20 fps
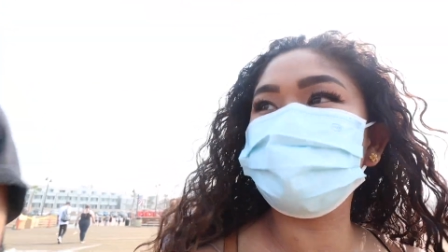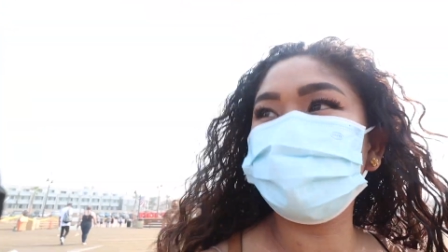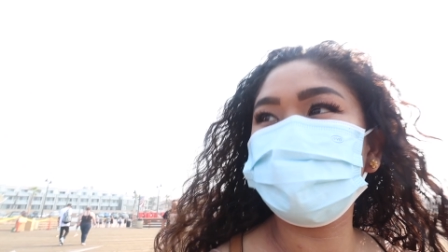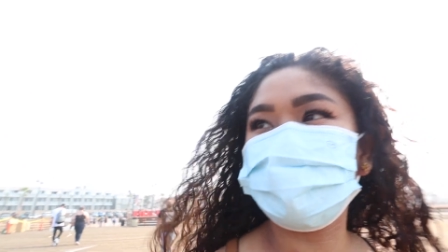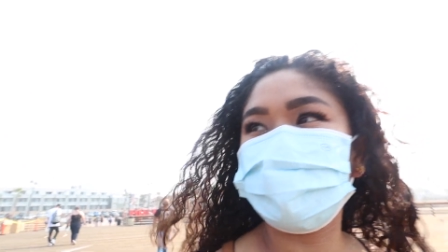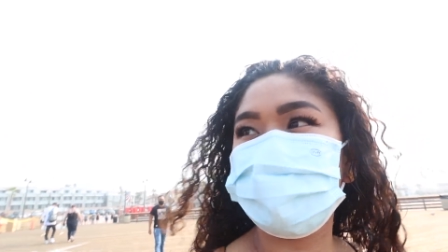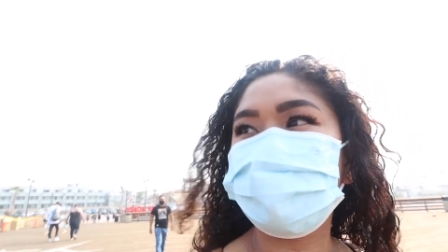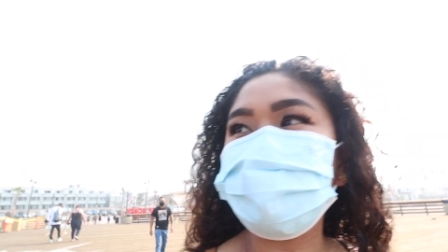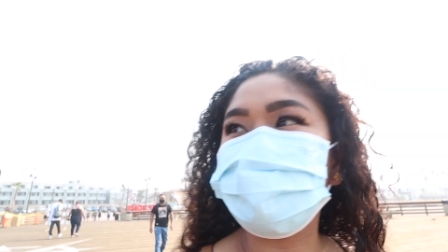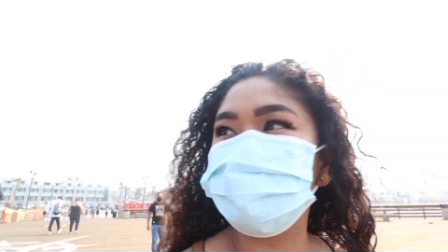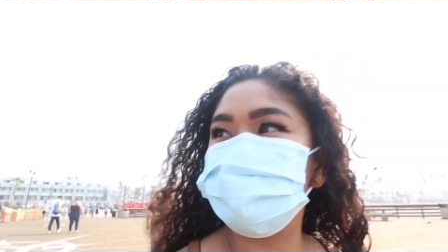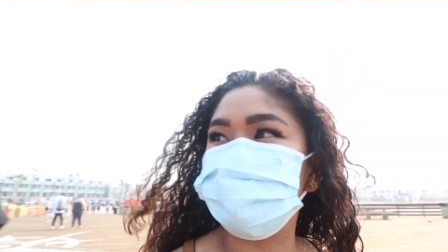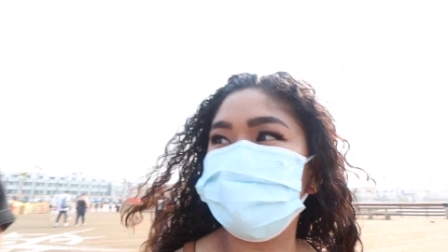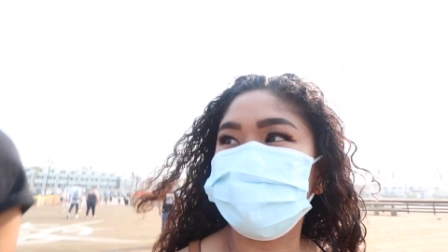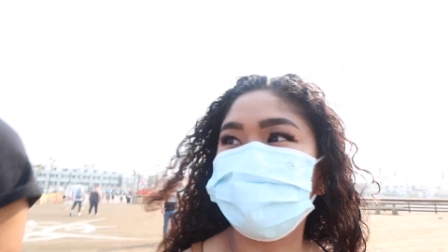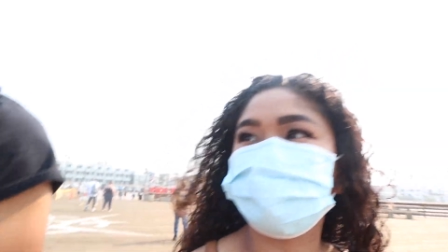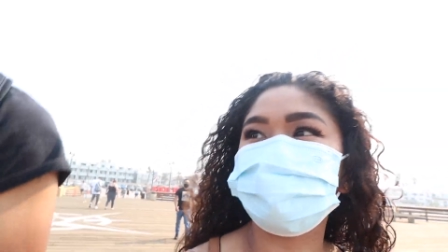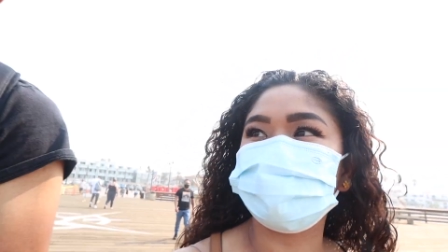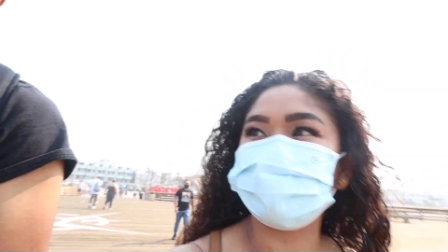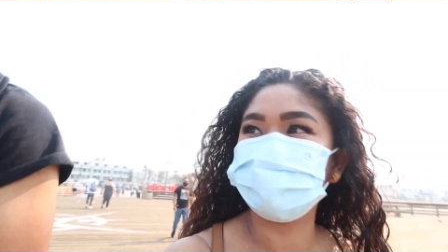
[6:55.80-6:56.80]
why they have
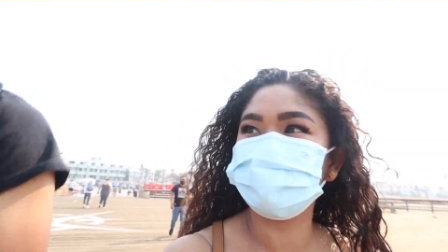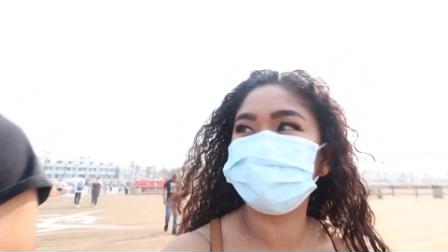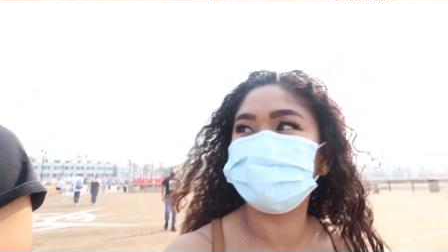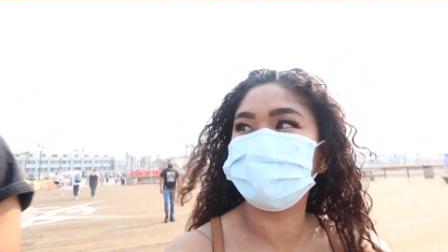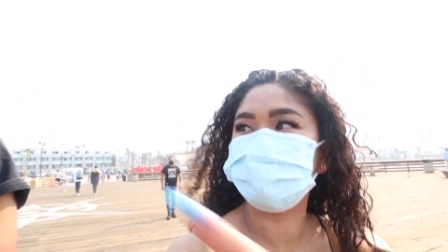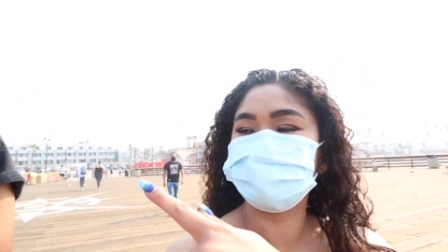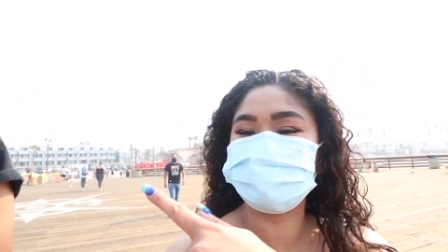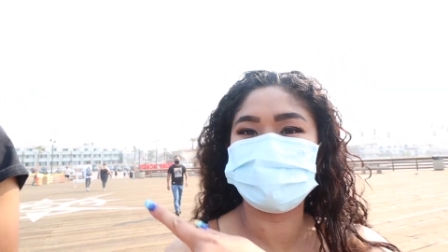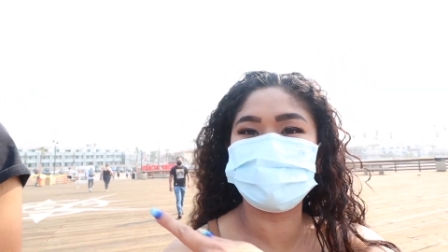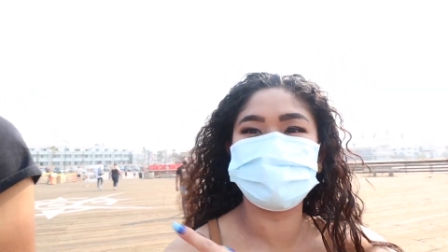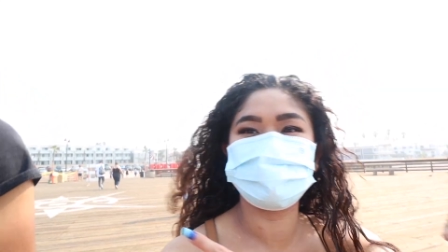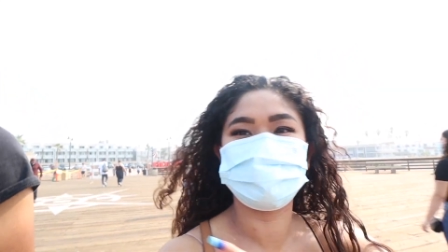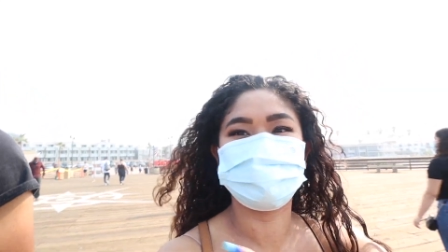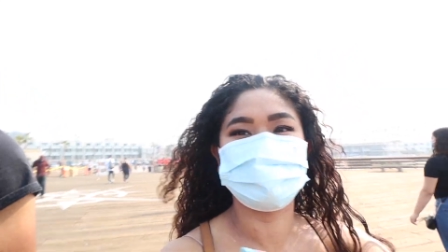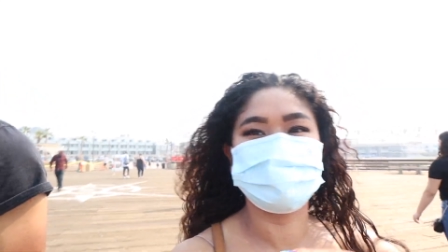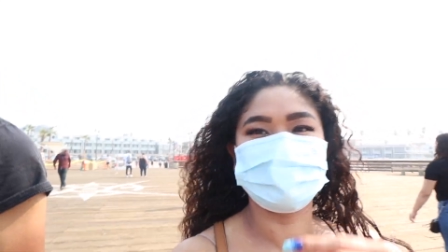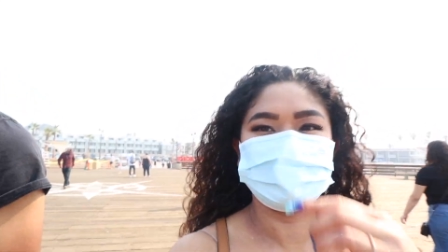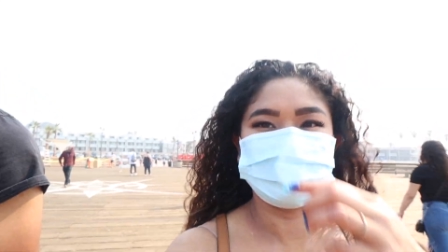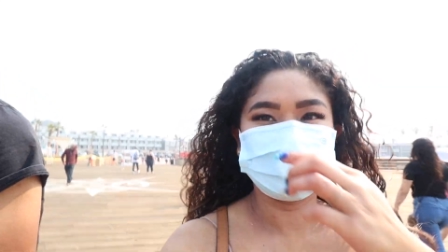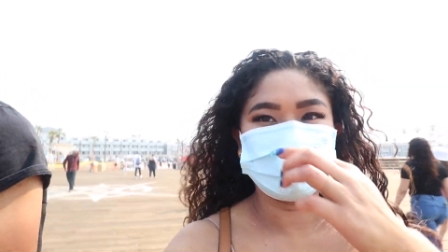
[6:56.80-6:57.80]
surfing right there
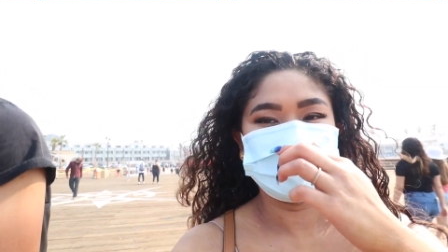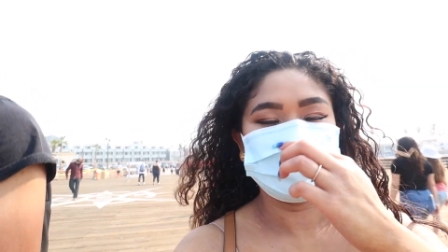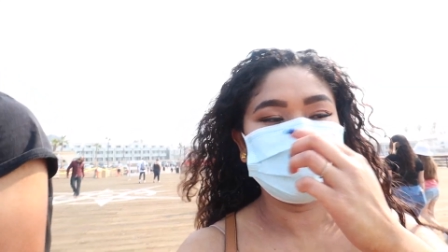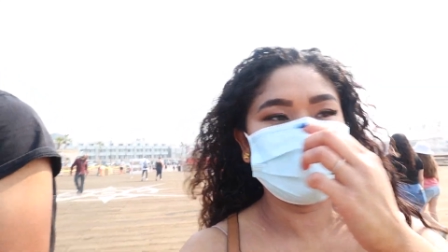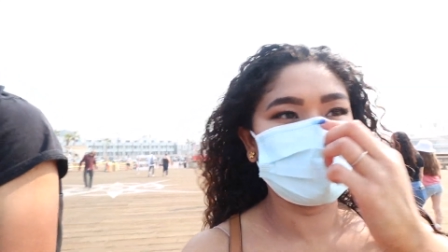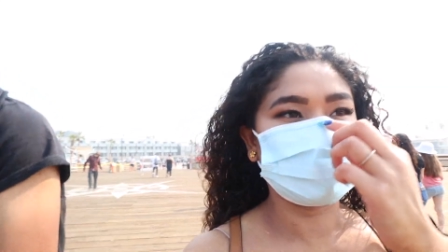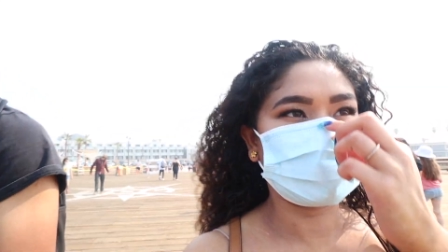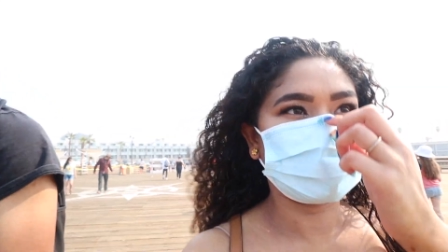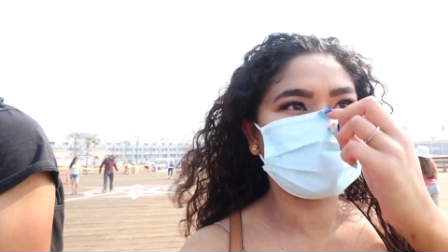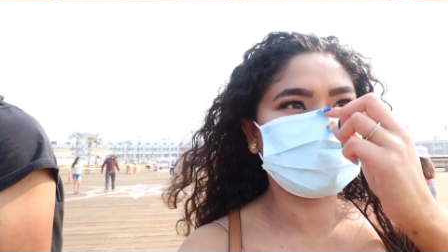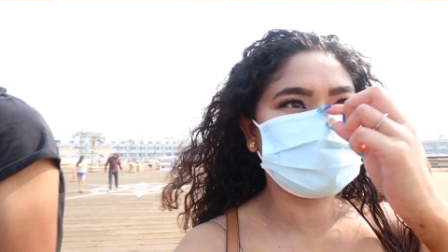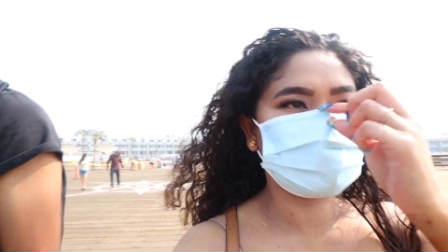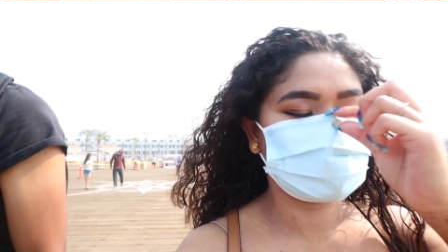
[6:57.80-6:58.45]
at